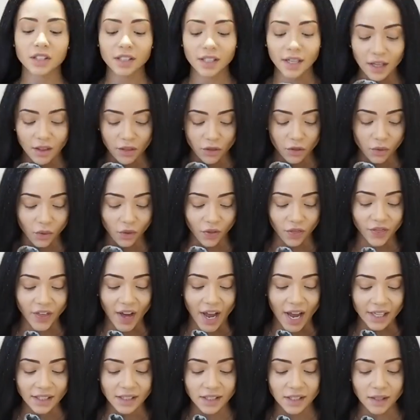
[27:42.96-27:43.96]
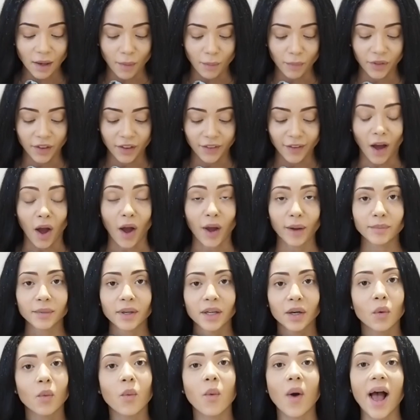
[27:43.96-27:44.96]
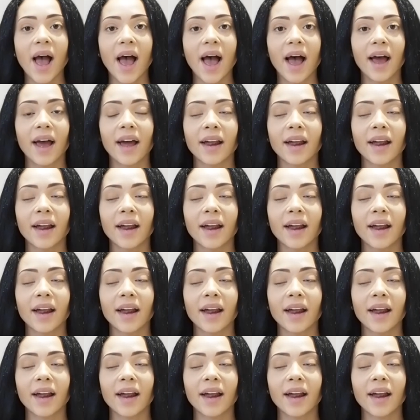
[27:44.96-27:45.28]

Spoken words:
at it and thought, that is something that I'm gonna wear